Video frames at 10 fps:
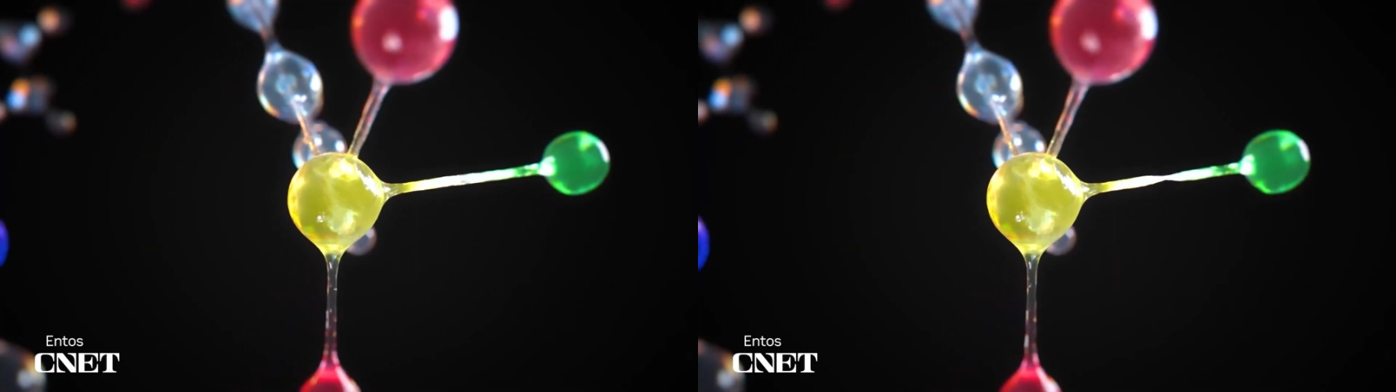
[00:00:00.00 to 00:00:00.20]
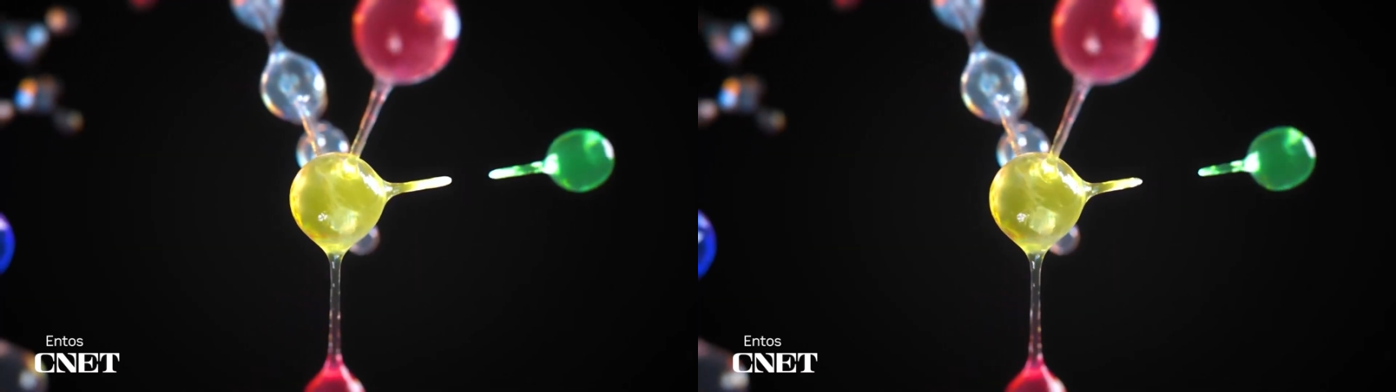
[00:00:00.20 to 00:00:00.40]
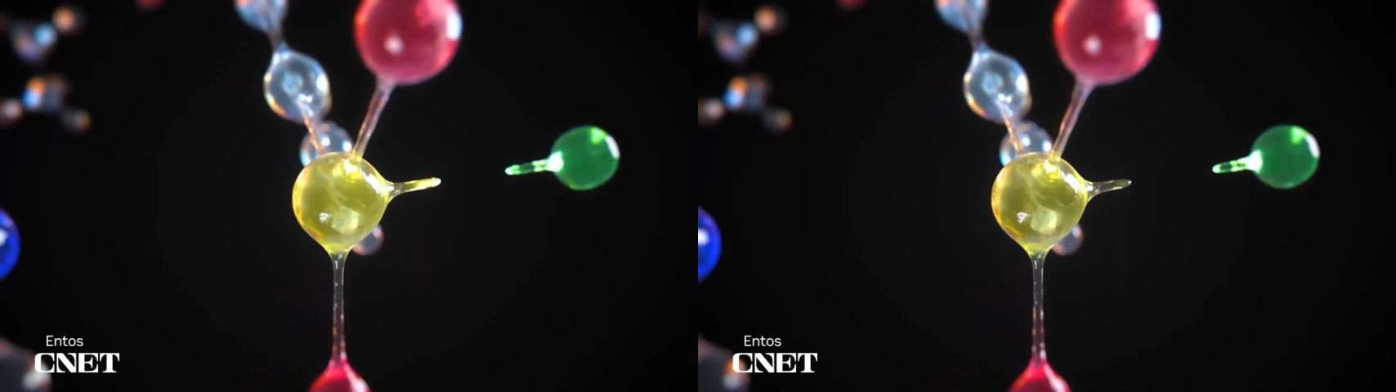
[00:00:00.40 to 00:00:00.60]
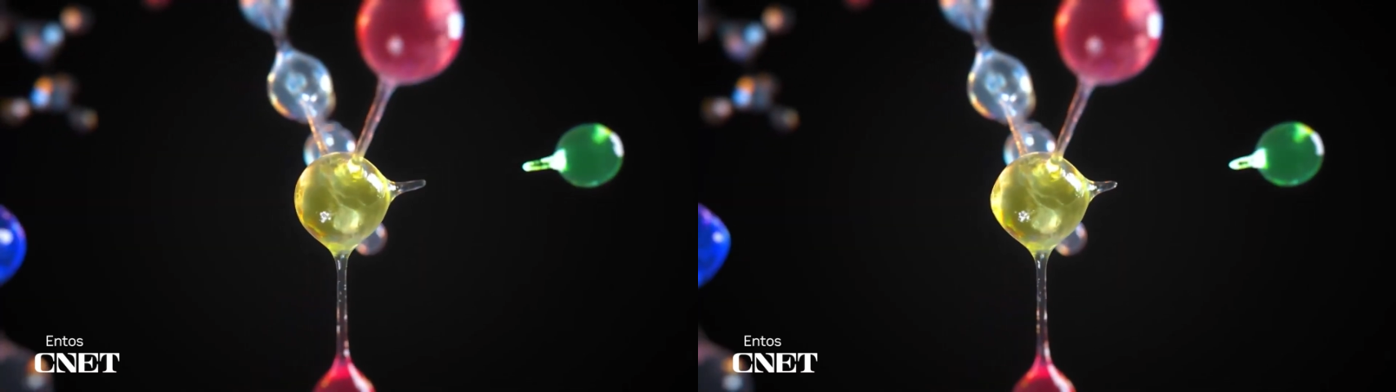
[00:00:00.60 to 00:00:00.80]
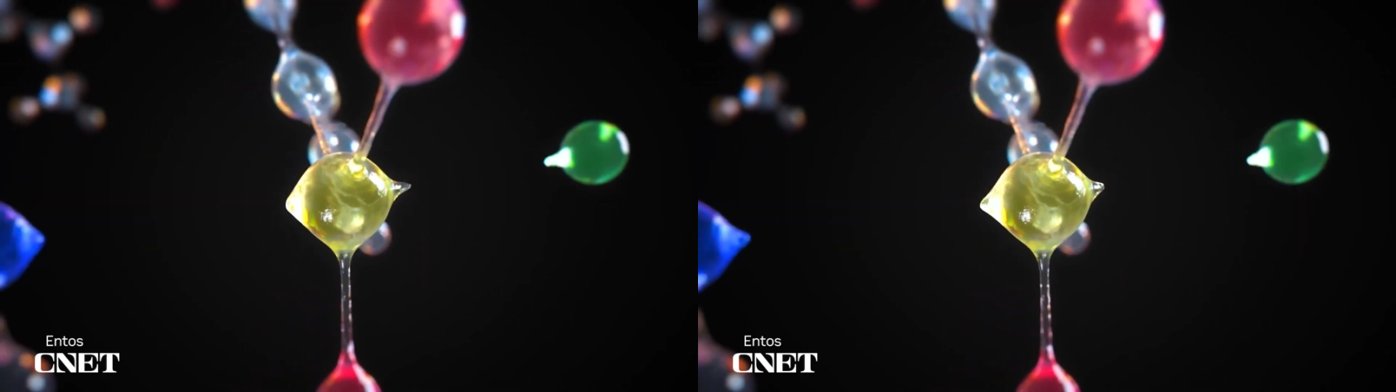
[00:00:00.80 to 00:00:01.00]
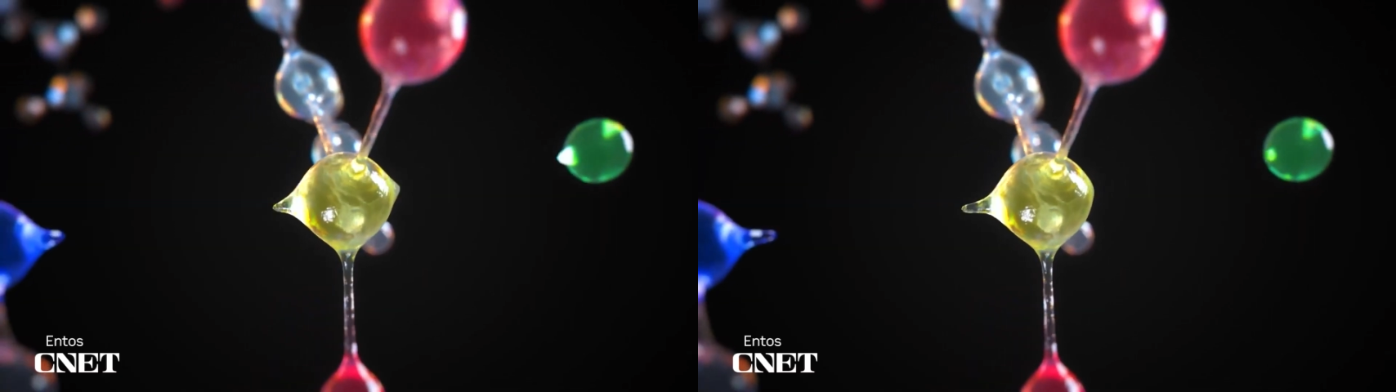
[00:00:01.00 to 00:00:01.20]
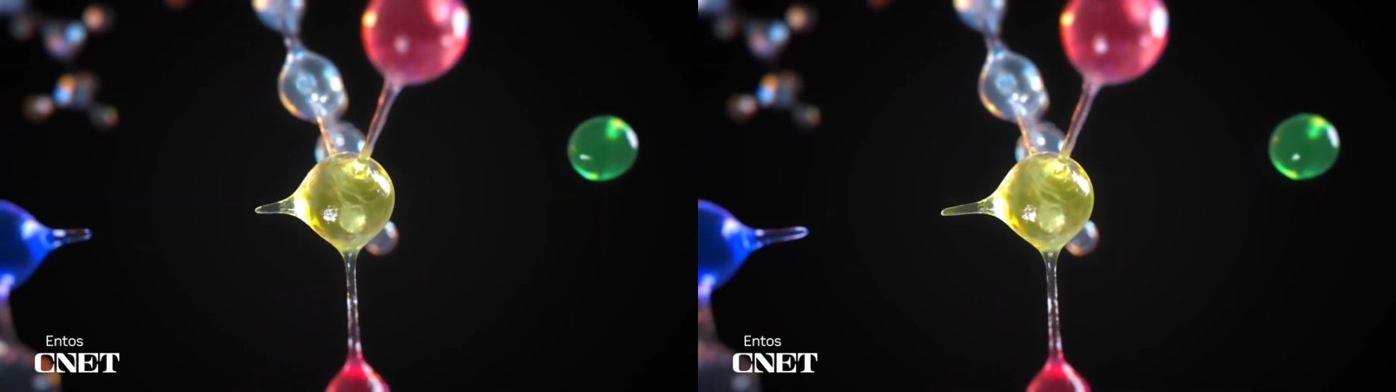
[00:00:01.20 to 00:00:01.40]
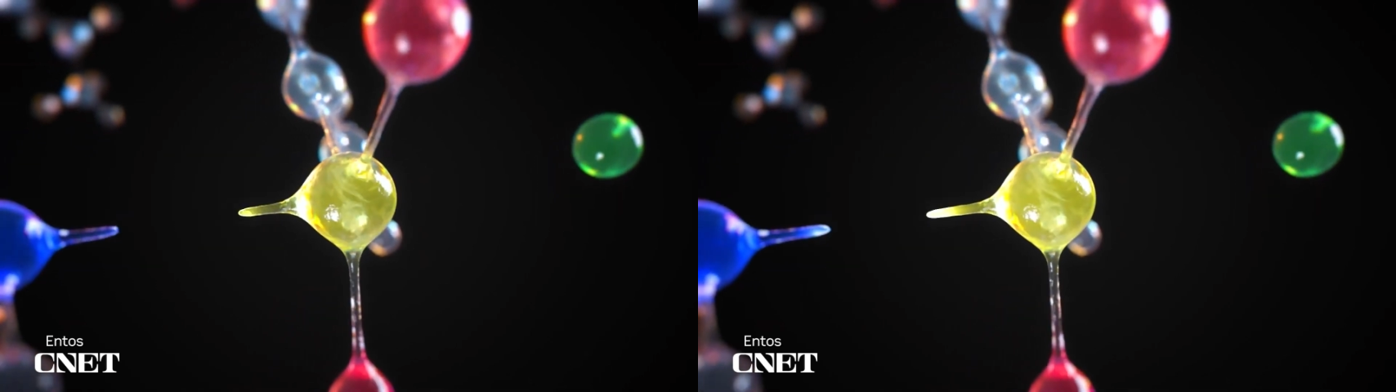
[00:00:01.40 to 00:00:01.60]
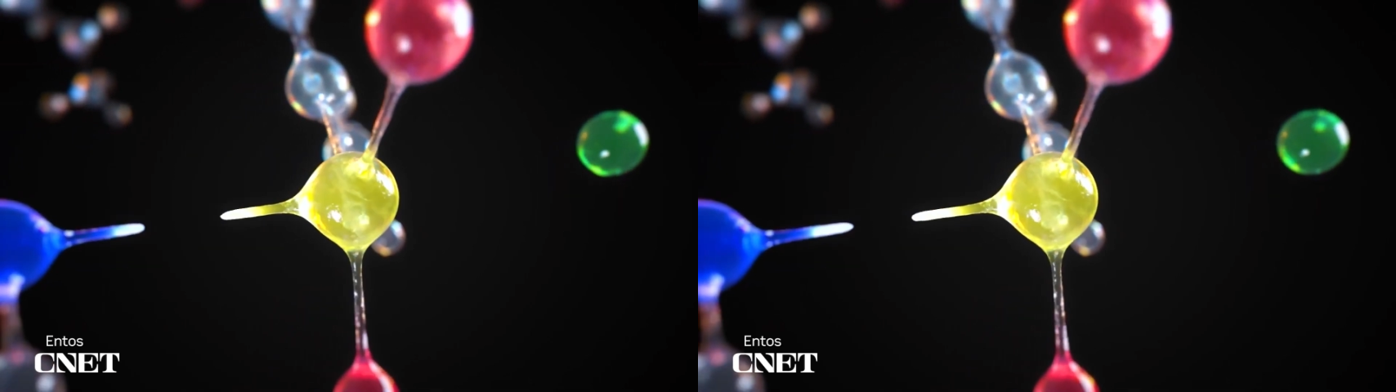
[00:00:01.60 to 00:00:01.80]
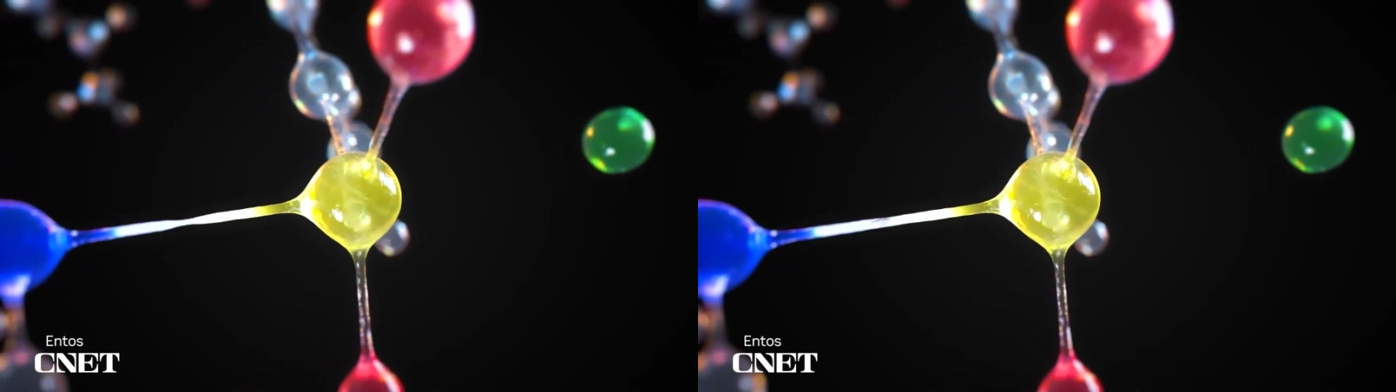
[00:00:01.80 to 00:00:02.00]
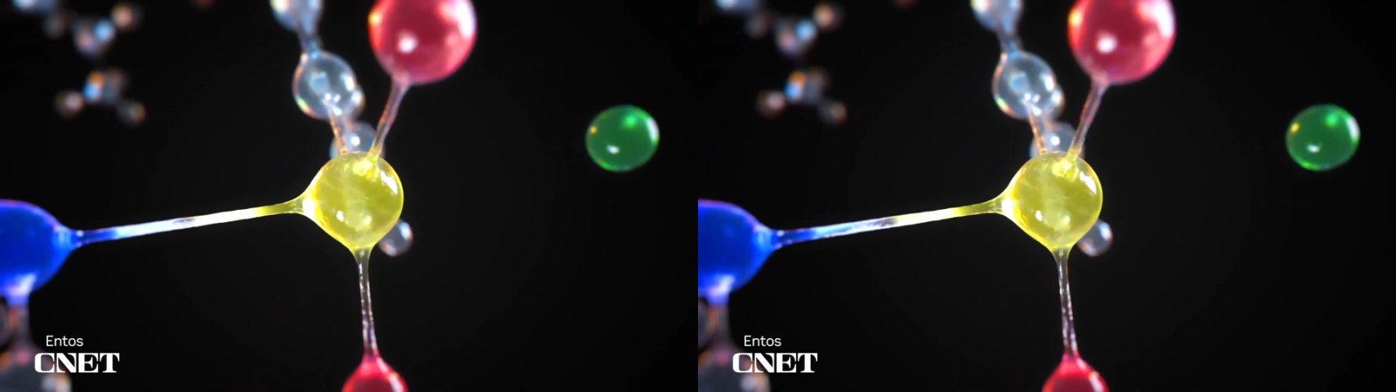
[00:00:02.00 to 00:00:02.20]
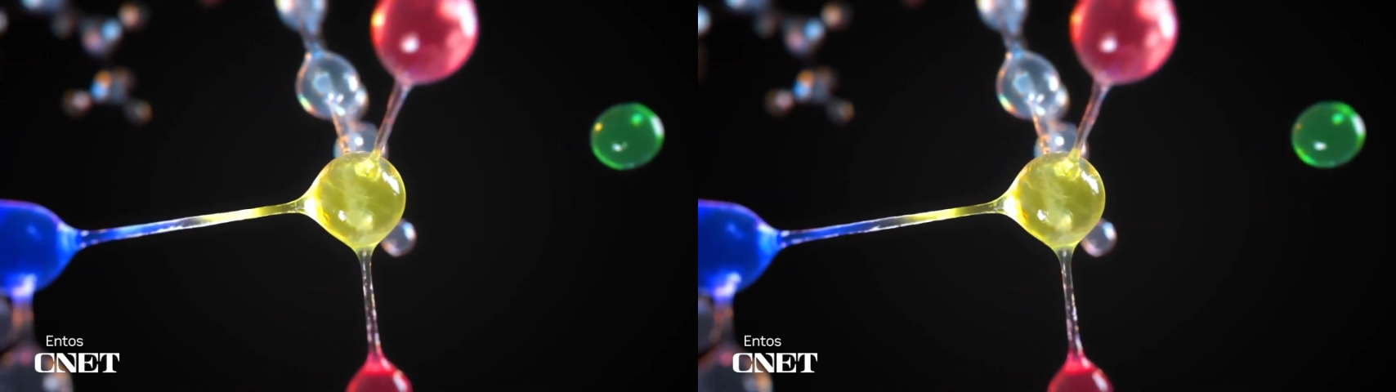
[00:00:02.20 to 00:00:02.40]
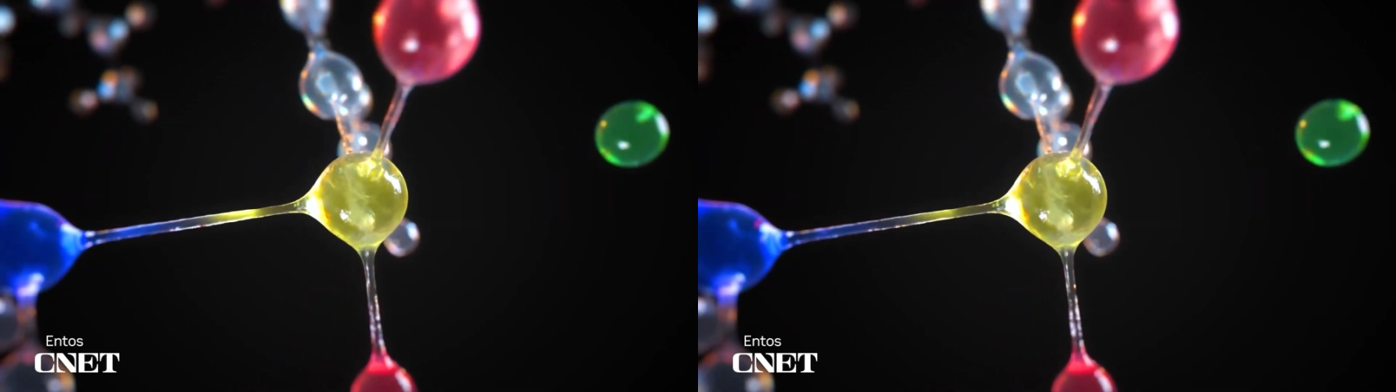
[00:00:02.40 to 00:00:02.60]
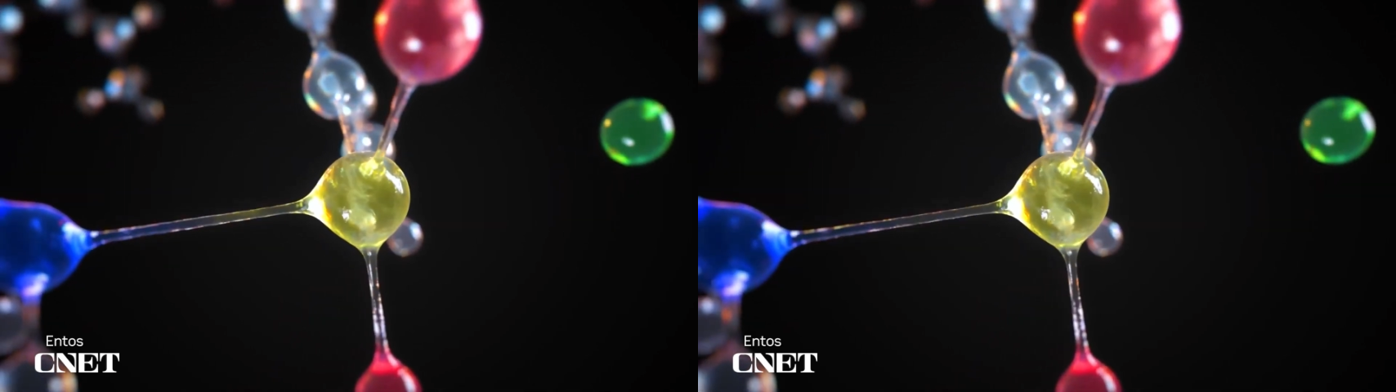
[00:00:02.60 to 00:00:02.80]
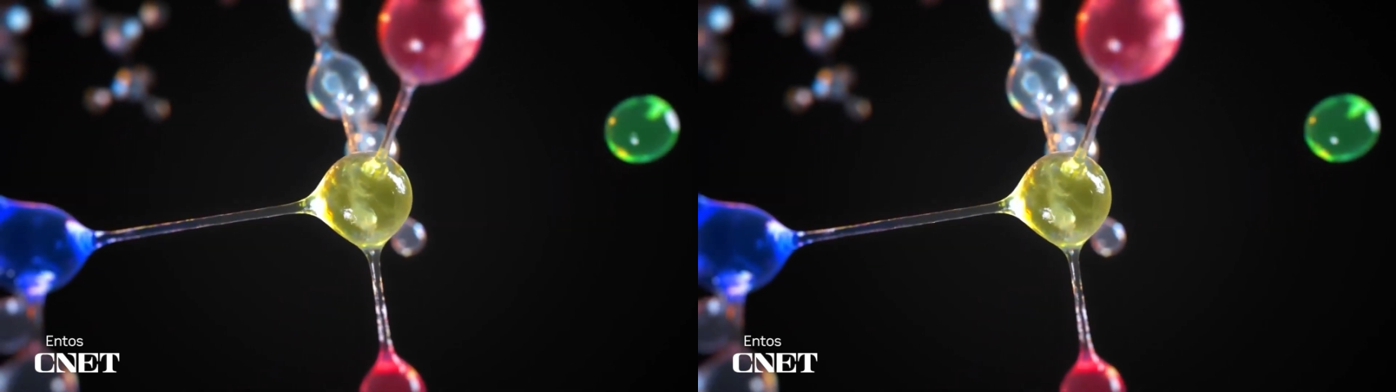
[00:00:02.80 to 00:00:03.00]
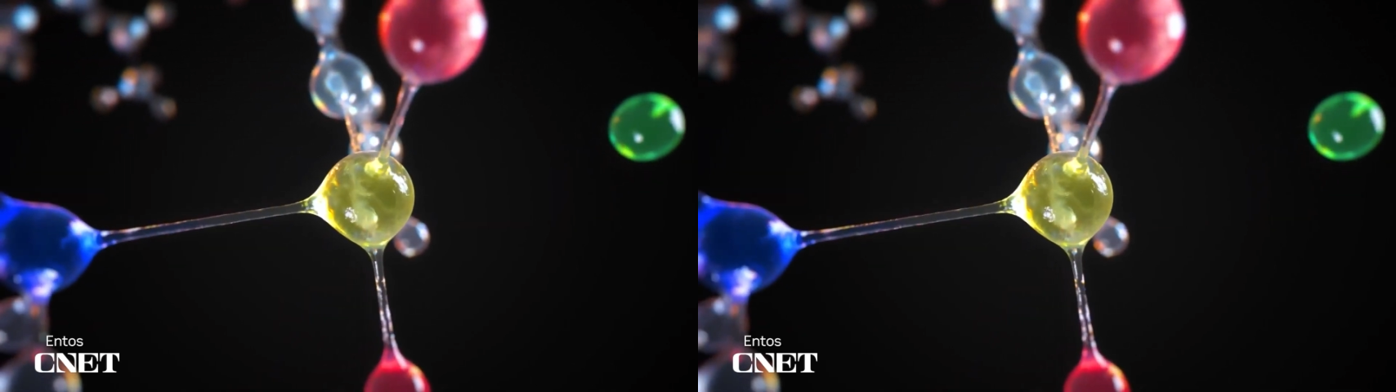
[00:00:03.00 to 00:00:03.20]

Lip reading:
Nobody's mouth can be seen.